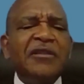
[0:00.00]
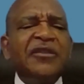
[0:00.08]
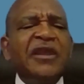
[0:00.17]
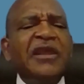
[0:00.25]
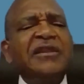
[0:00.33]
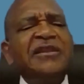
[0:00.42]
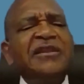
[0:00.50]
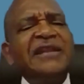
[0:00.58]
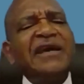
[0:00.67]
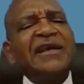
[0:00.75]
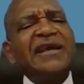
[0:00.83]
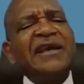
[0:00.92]
then
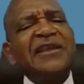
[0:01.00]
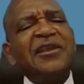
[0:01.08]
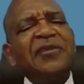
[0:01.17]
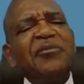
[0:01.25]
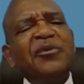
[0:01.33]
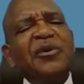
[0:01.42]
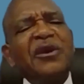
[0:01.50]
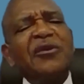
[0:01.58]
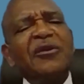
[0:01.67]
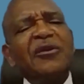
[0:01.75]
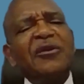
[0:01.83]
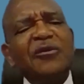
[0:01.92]
that can keep you a
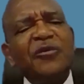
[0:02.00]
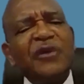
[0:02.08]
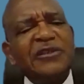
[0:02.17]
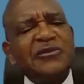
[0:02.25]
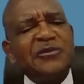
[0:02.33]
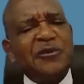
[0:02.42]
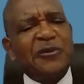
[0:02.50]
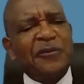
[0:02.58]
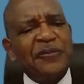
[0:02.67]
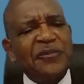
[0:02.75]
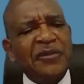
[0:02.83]
long way to go.